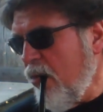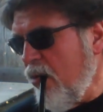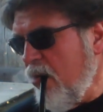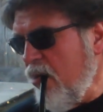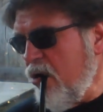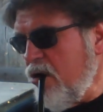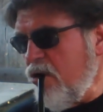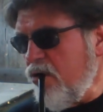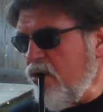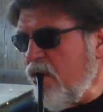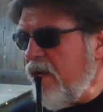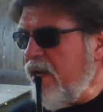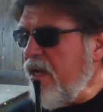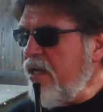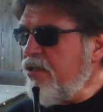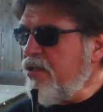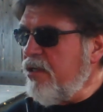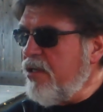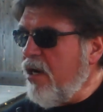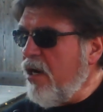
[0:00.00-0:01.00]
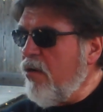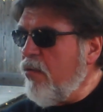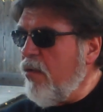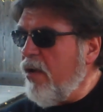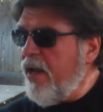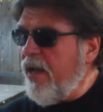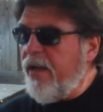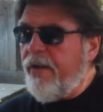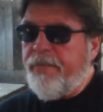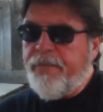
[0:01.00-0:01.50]
This is what gets in our
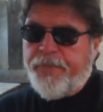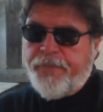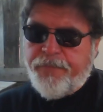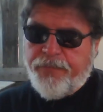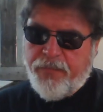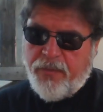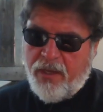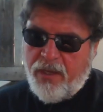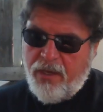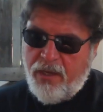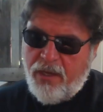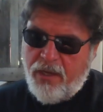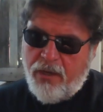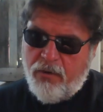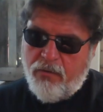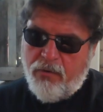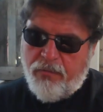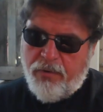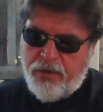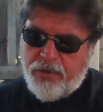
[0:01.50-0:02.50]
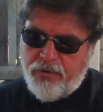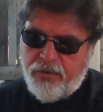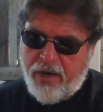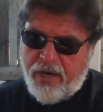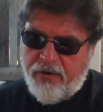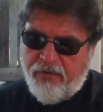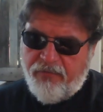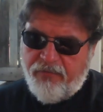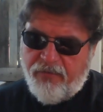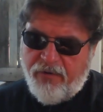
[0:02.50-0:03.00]
way when we
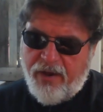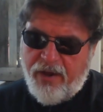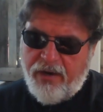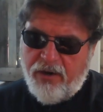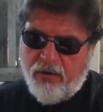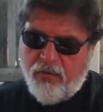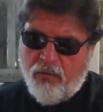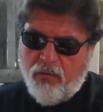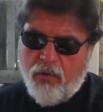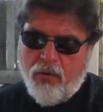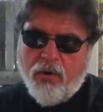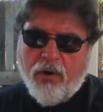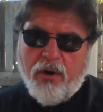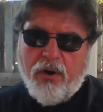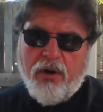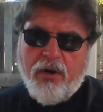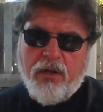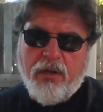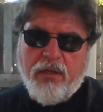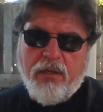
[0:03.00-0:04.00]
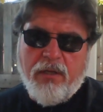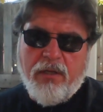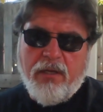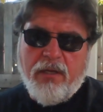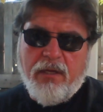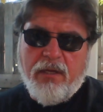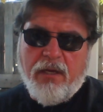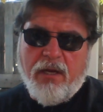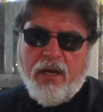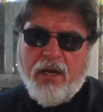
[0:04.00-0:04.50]
try to fight a war
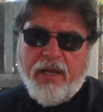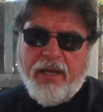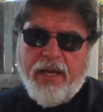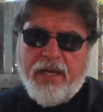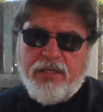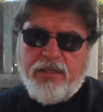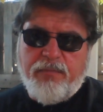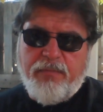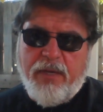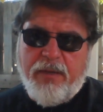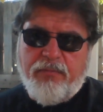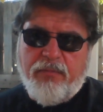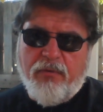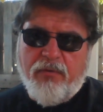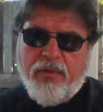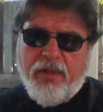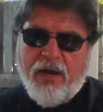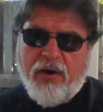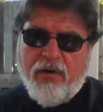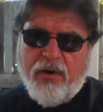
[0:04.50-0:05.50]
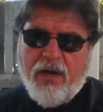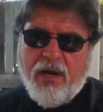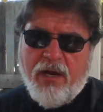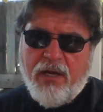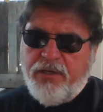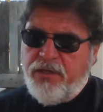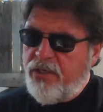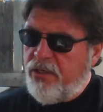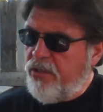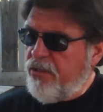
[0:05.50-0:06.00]
against people without
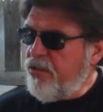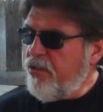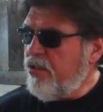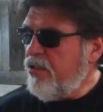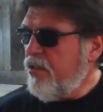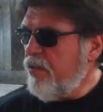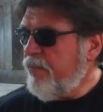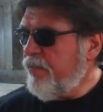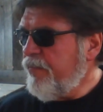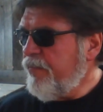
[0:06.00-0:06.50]
conscience,